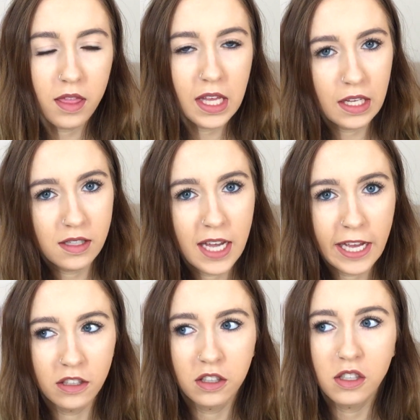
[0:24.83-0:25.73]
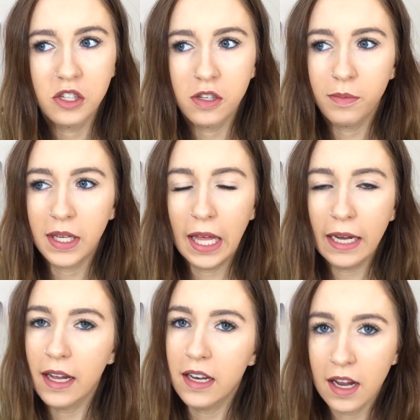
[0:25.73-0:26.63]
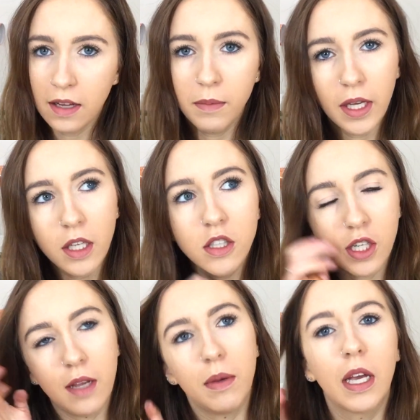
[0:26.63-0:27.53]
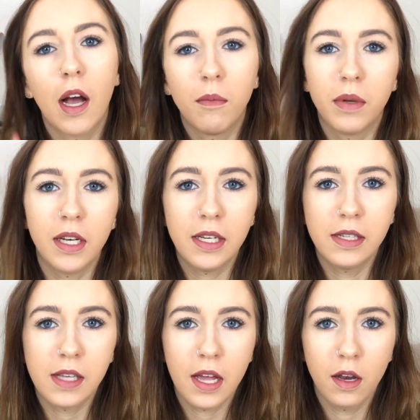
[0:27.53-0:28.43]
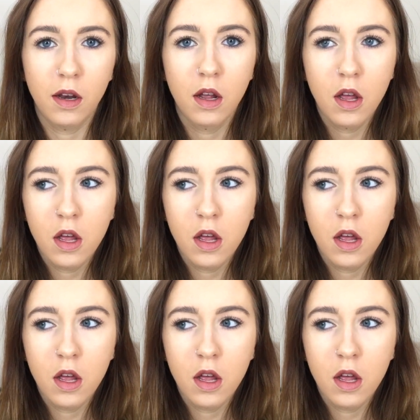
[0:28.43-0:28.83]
the intention to be like naming and shaming companies and